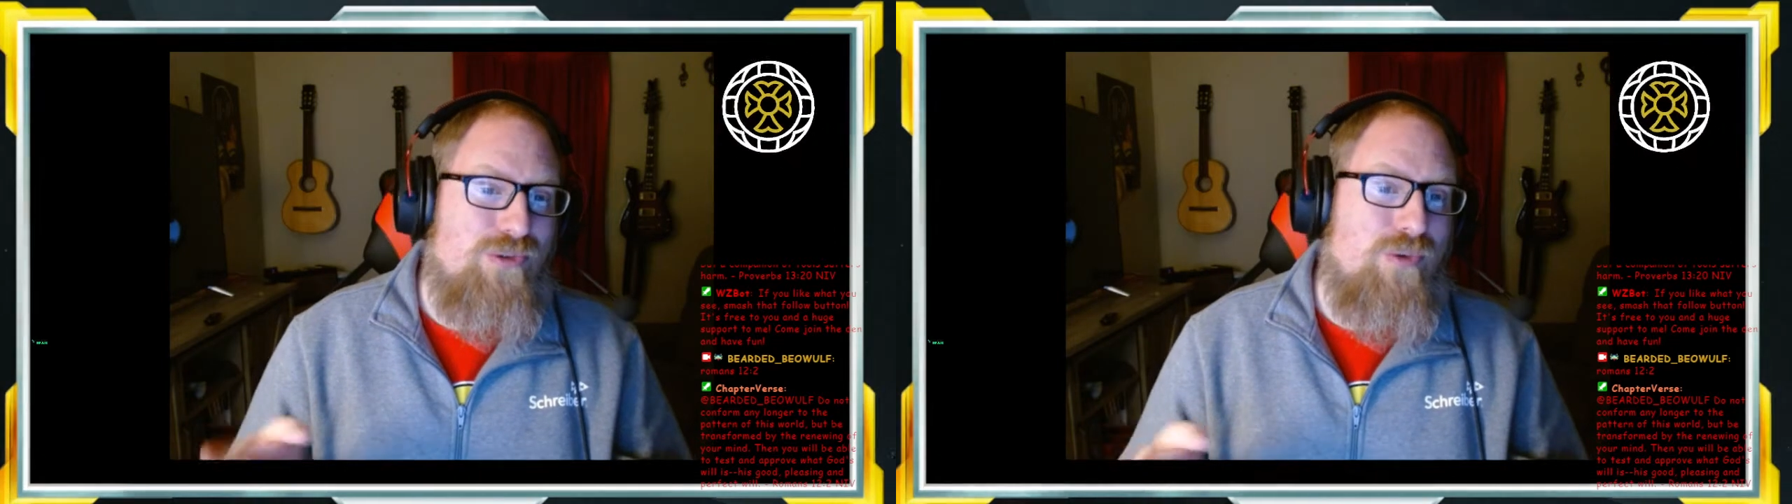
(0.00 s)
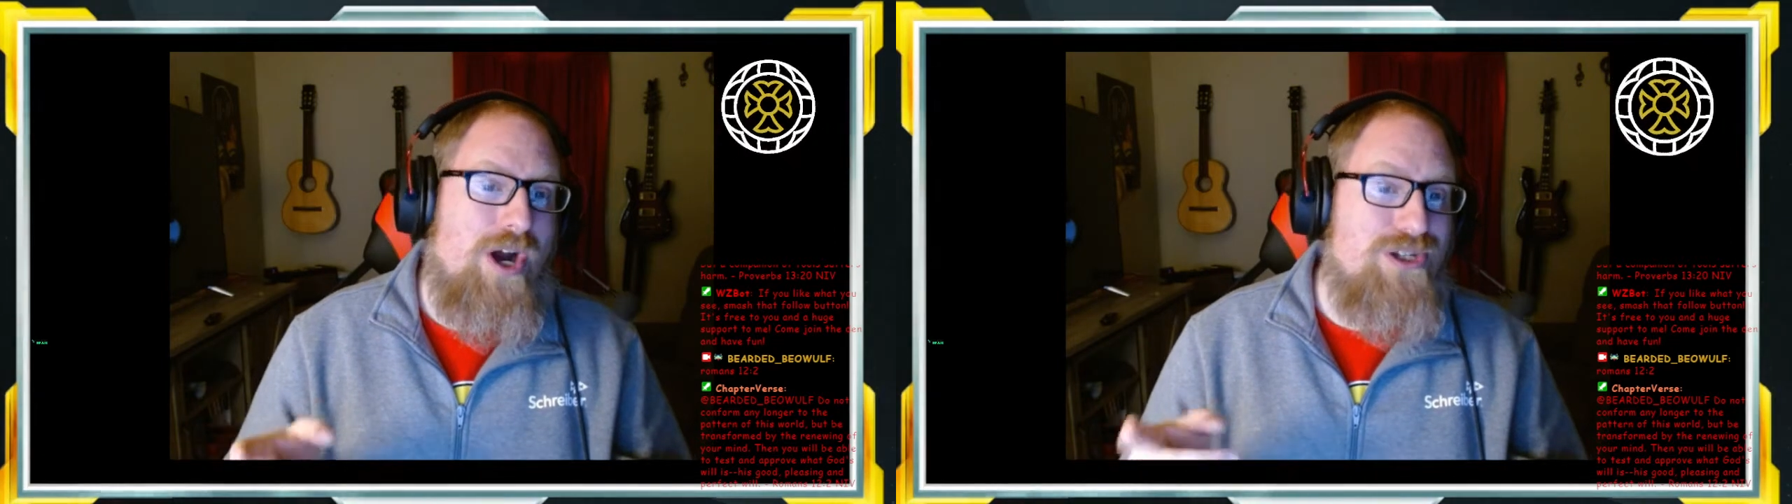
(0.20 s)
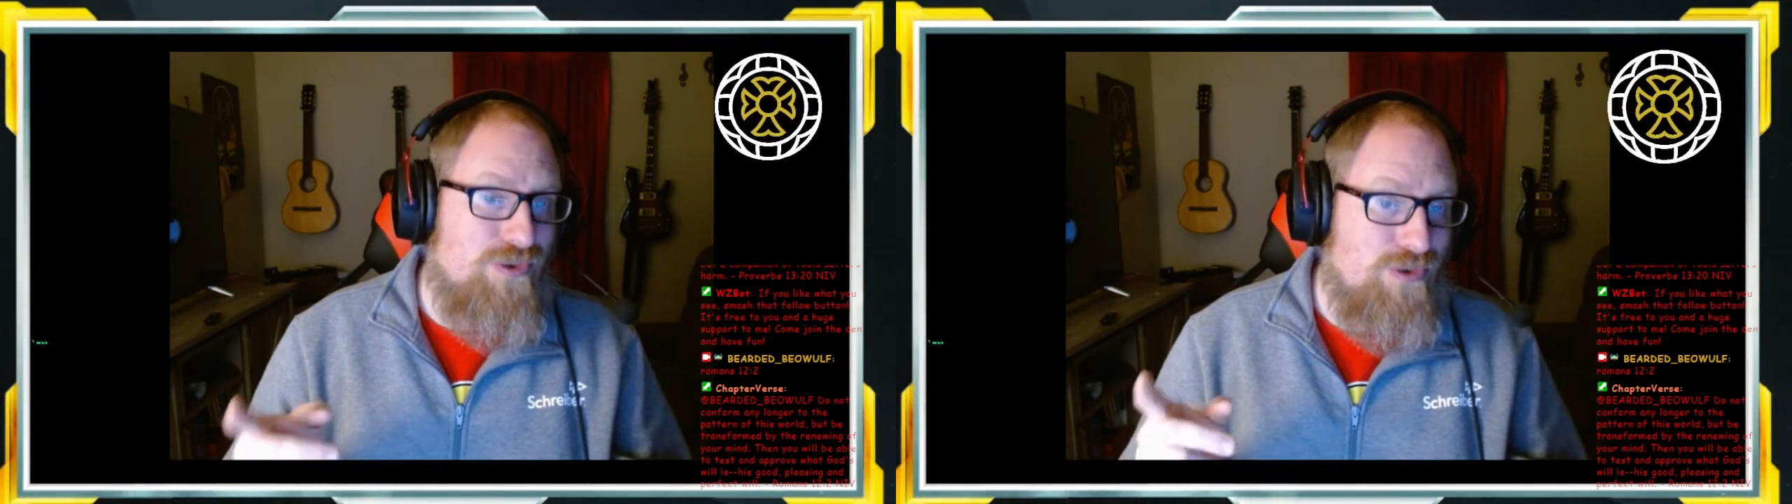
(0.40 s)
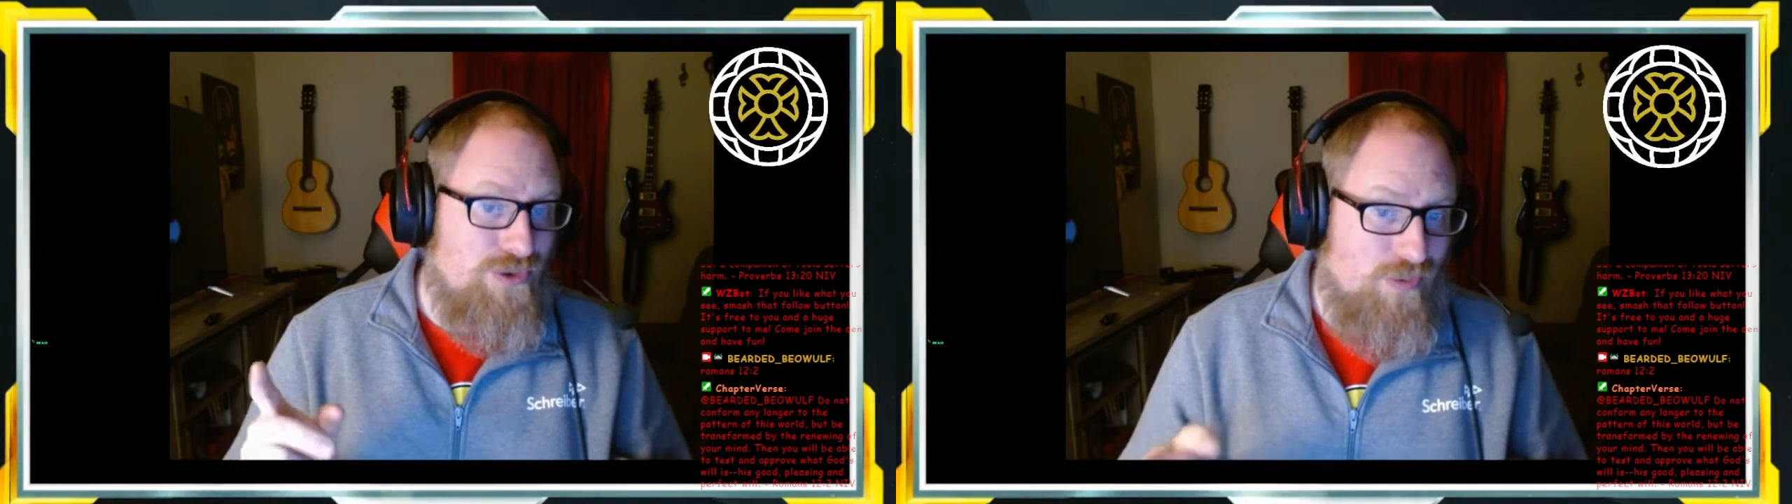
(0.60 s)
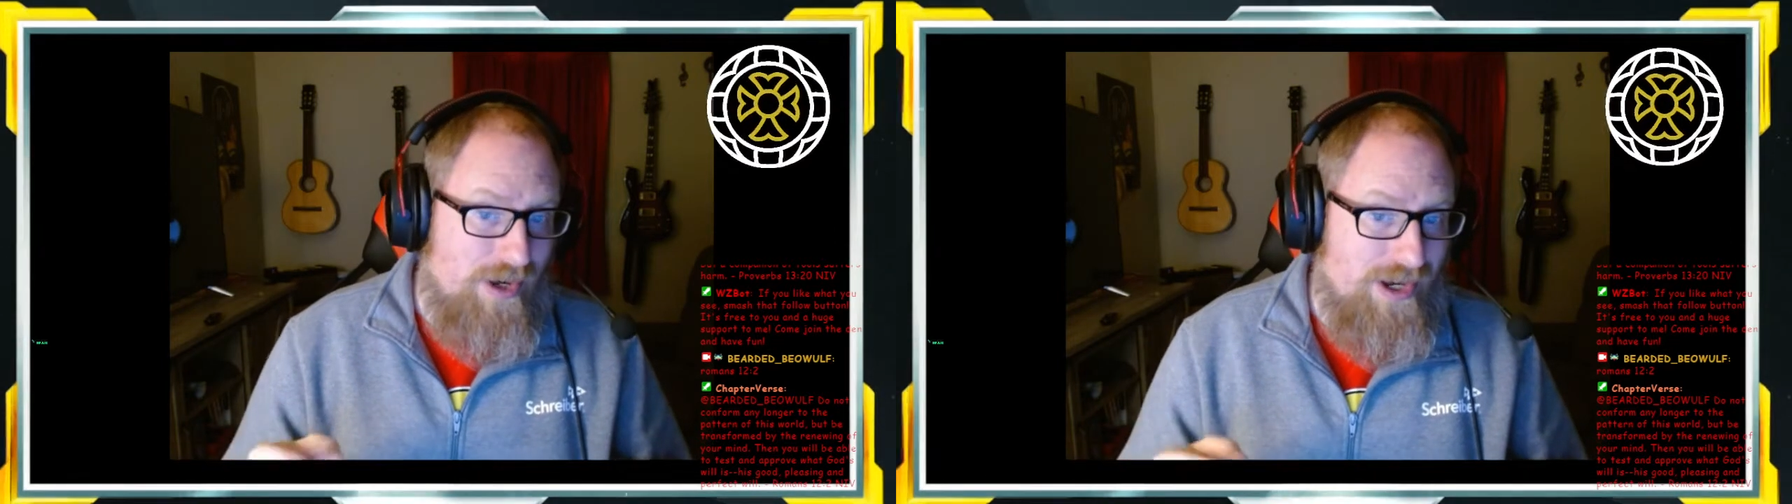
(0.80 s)
wise
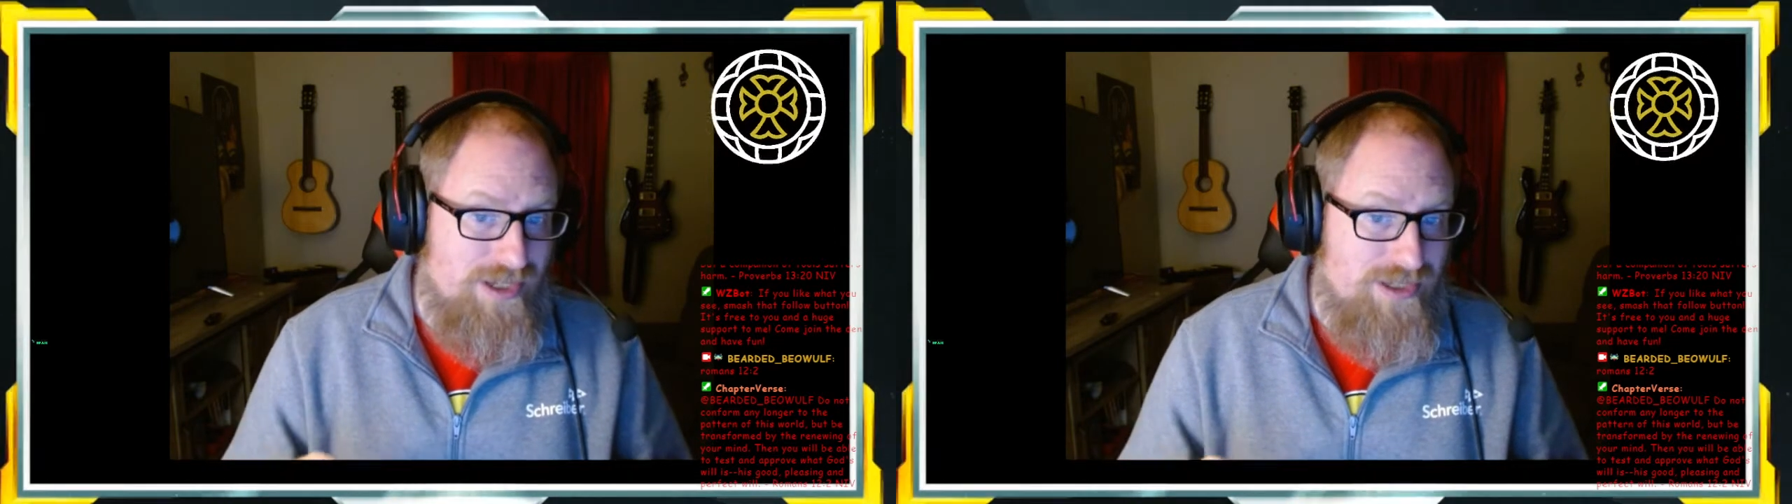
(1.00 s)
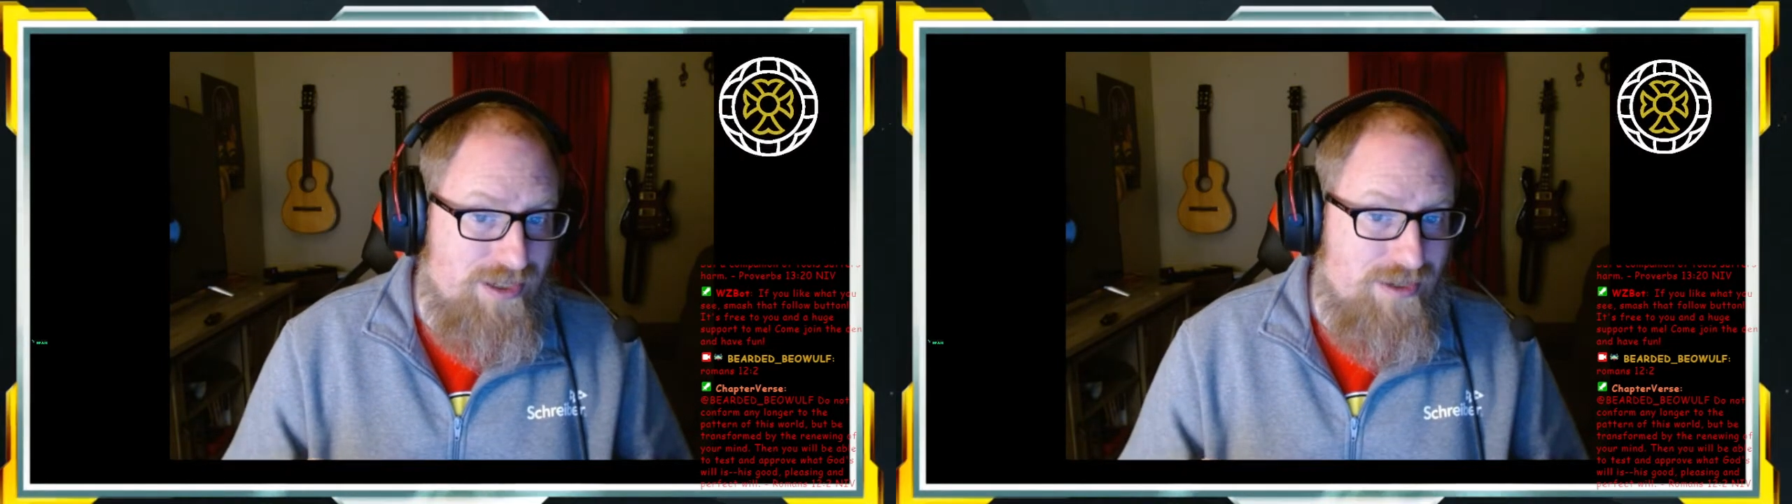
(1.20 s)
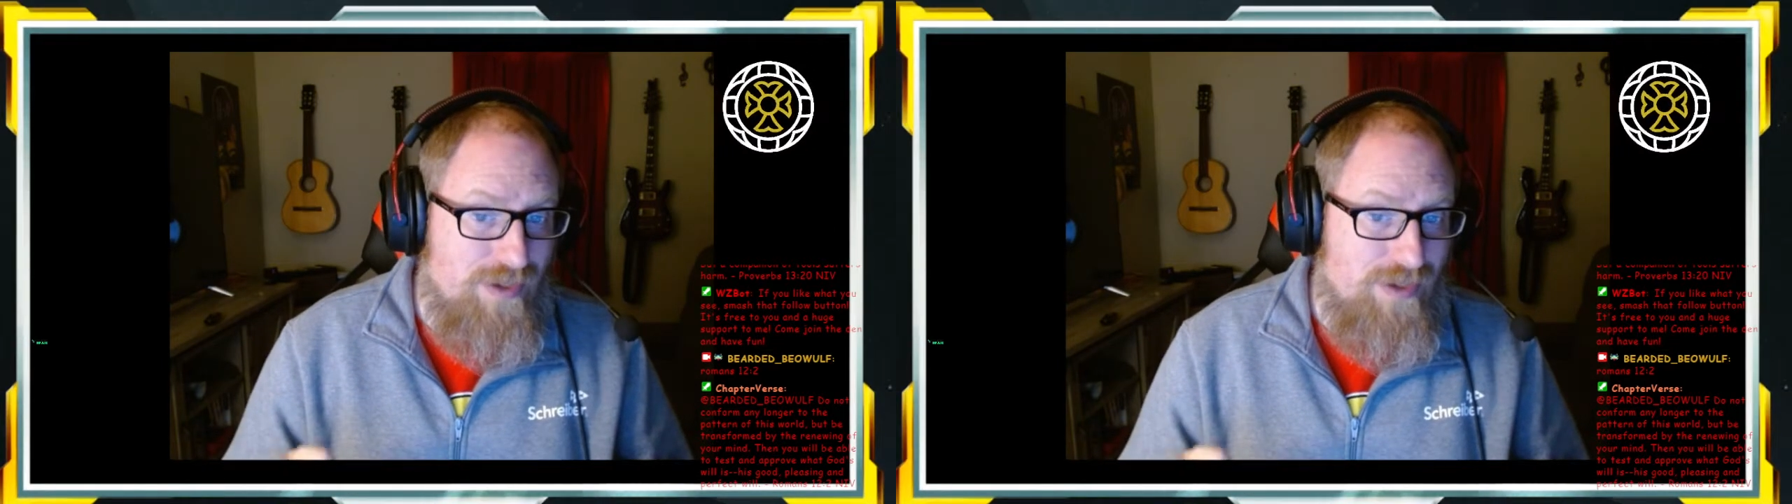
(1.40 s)
grows wise,